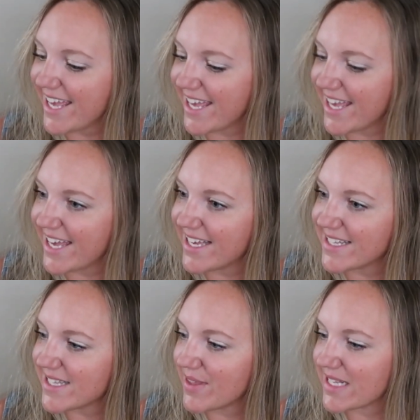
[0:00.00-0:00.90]

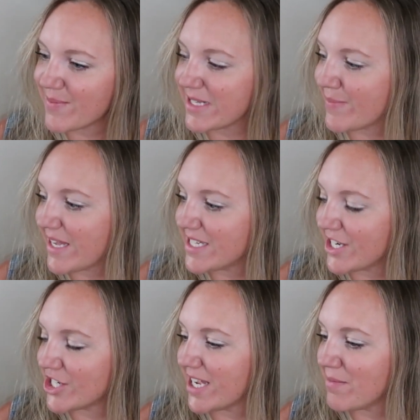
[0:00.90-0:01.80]
is, this must be
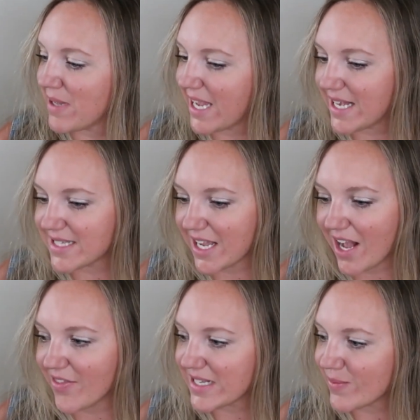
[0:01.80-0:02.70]
addition because I
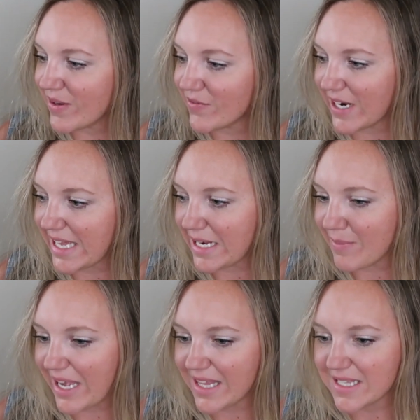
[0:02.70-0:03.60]
got this one for
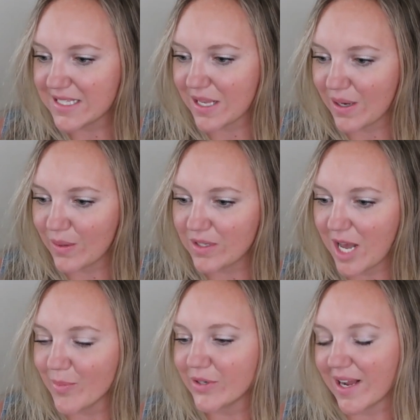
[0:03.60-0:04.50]
Annabeth. So
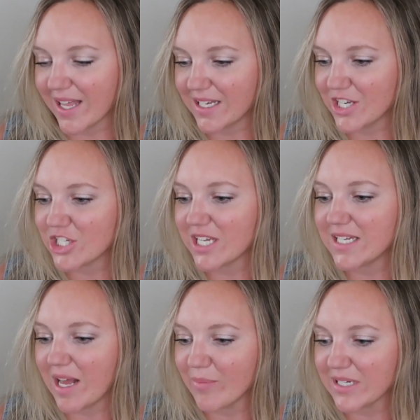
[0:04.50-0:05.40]
number
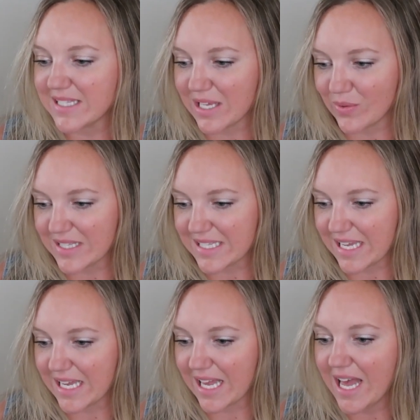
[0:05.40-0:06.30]
recognition, number
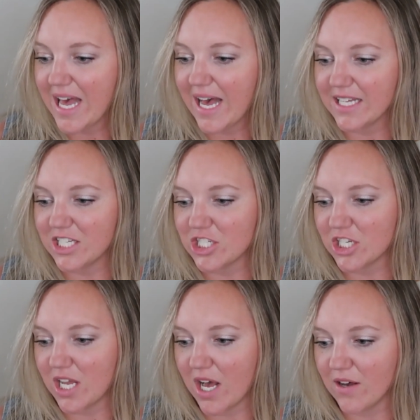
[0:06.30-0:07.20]
sequencing,
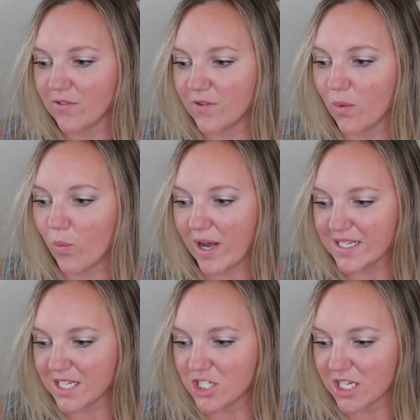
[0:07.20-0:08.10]
addition of
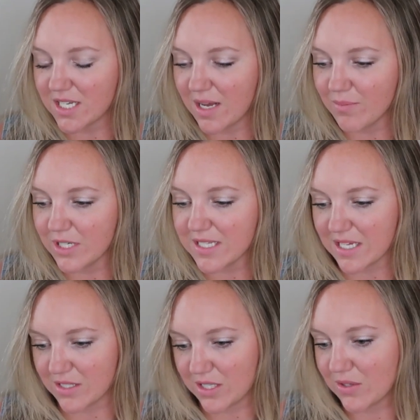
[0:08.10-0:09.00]
one digit numbers
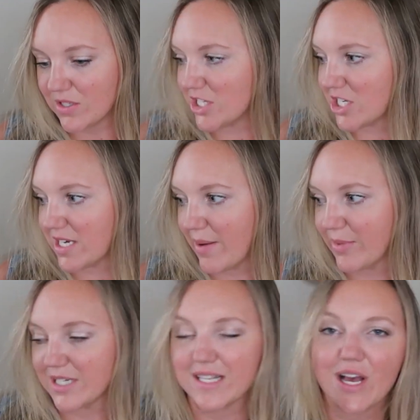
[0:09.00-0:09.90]
and two digit
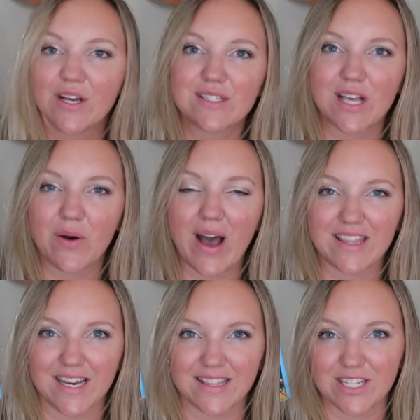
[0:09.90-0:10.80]
numbers. So
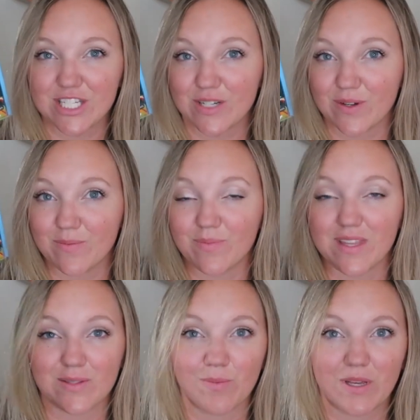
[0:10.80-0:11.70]
I thought that she would,
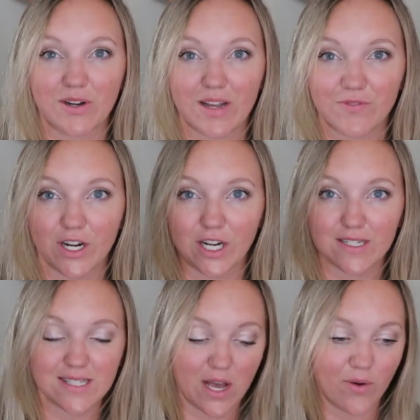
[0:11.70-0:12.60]
this would be great for
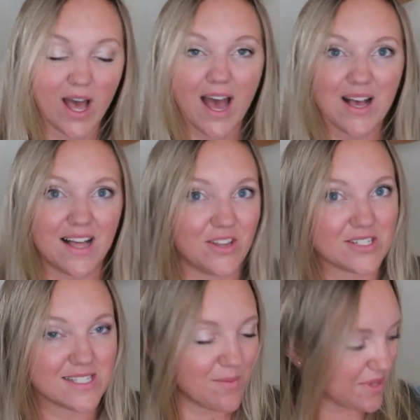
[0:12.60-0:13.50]
her. So
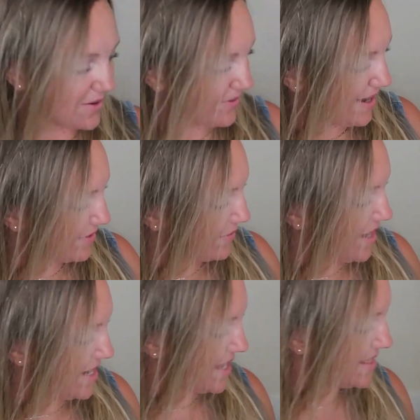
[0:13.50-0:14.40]
there's something for everyone,